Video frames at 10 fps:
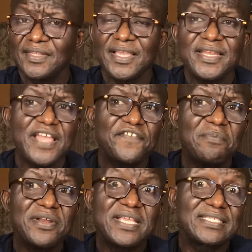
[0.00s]
And
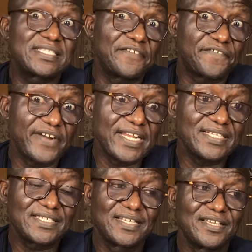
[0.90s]
everybody is
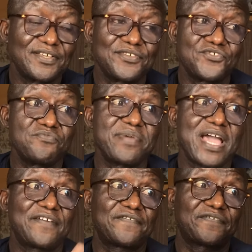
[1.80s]
different. You may
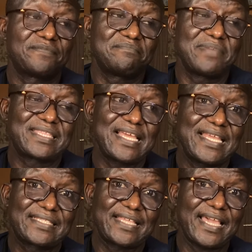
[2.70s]
have
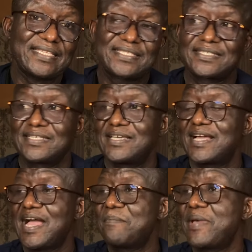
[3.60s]
metallic taste,
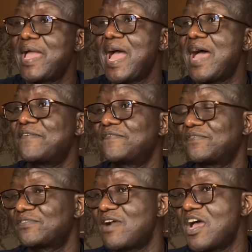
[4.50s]
I may have
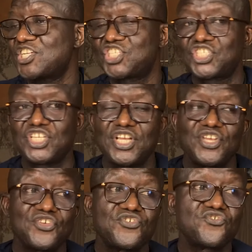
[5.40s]
rash,
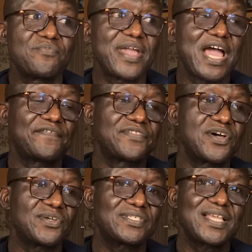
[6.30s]
you may have
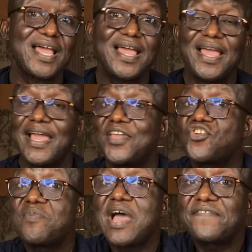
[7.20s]
nausea, and
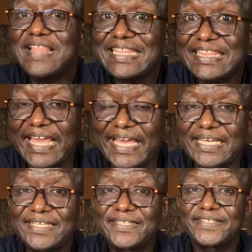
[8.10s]
you may have
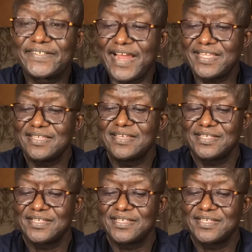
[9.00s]
nothing, right?